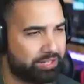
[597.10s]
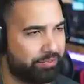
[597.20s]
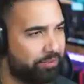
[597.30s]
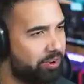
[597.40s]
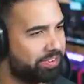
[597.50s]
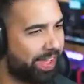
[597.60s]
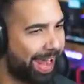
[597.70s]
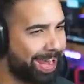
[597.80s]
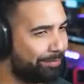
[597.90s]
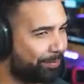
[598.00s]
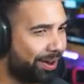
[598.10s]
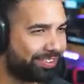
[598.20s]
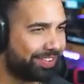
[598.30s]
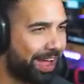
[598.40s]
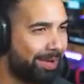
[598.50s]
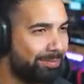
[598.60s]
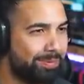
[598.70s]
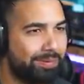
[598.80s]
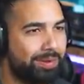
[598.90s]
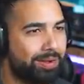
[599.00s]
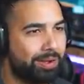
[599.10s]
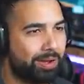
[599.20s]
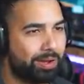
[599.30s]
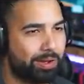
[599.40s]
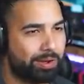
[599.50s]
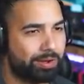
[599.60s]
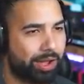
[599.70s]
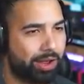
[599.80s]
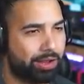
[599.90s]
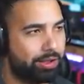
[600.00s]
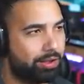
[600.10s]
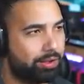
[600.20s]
This is our first game, first up. Okay. Real, right?